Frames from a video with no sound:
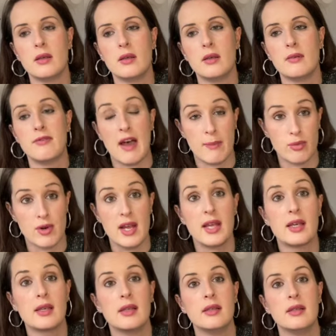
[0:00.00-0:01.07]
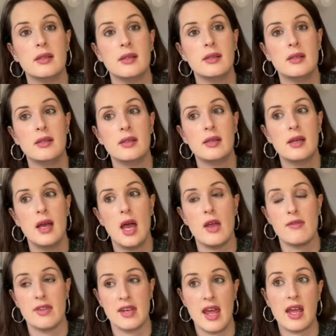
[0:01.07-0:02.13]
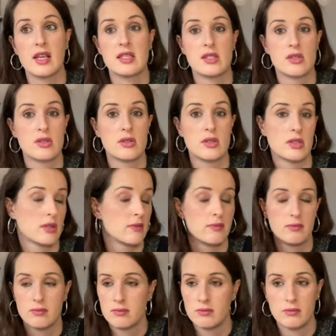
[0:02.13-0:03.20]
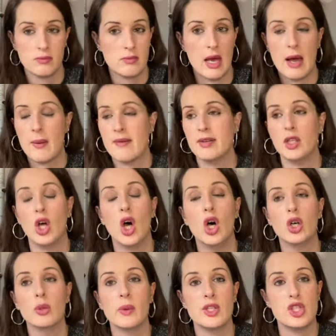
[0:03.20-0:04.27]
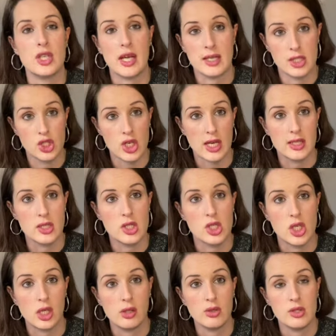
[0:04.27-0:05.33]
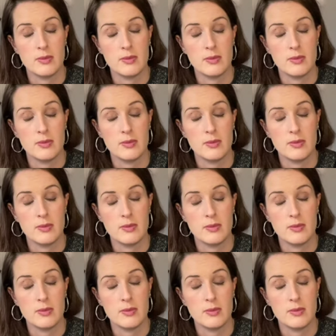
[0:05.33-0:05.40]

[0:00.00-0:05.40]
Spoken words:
fabric over the next however long, when she gets a chance to,